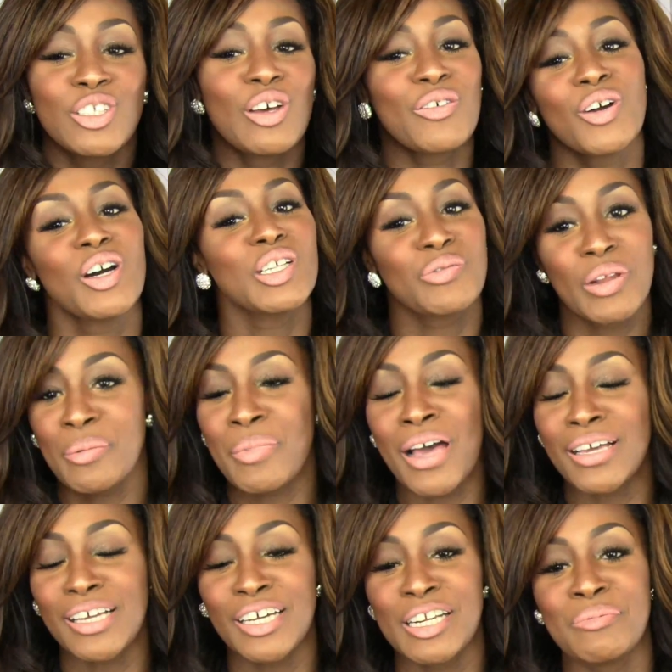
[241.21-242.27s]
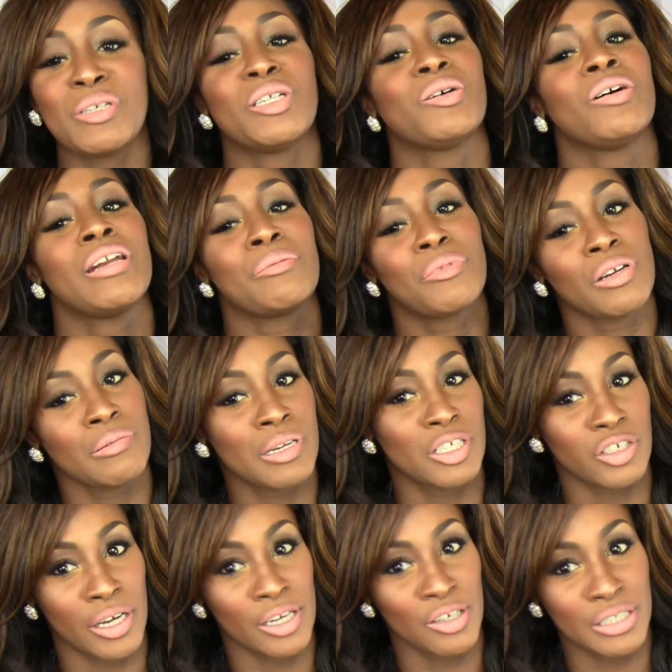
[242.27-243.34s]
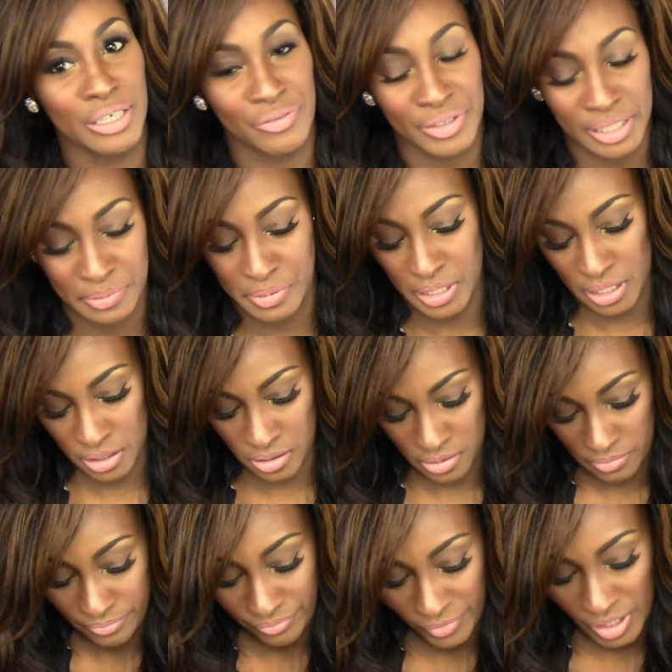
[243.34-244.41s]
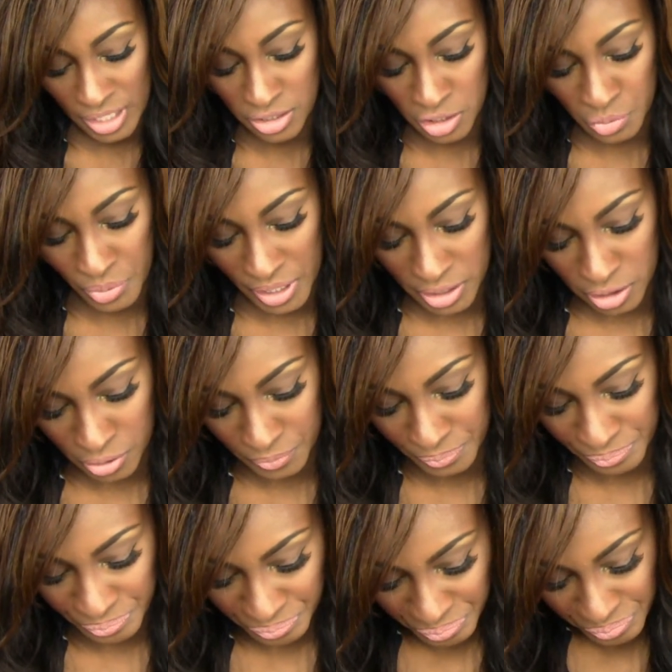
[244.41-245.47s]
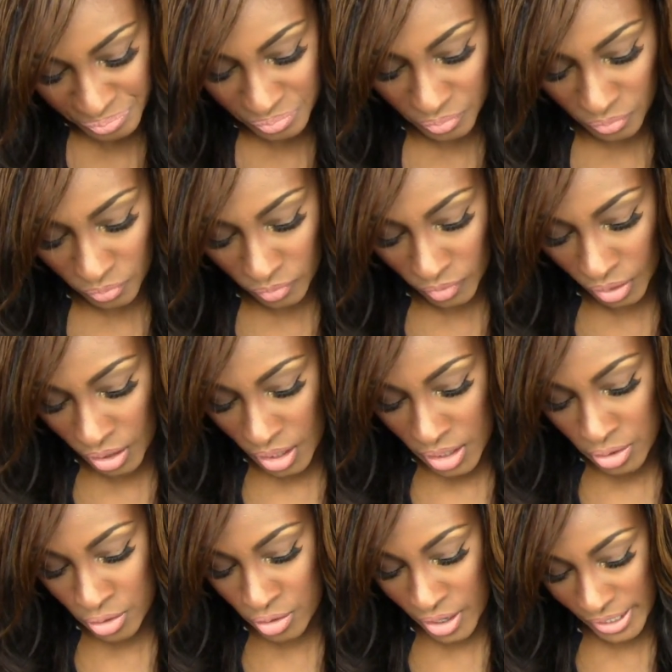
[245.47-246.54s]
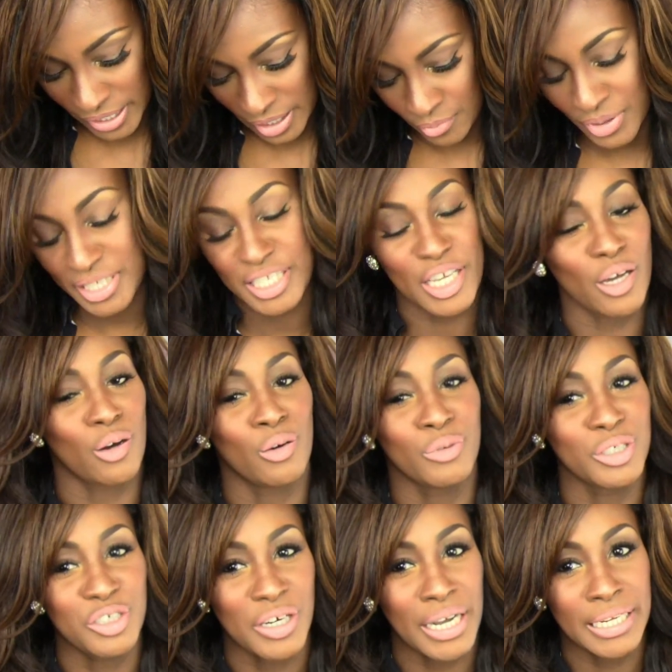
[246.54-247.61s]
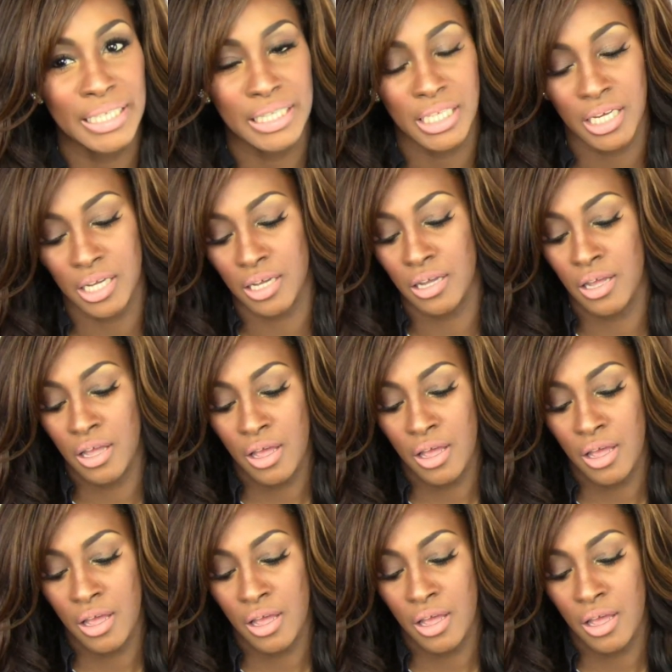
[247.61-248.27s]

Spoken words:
So of course, what am I gonna be doing? I'm gonna be trying on different lipsticks. That's just what I do. You know, I can't wait to get home to try anything.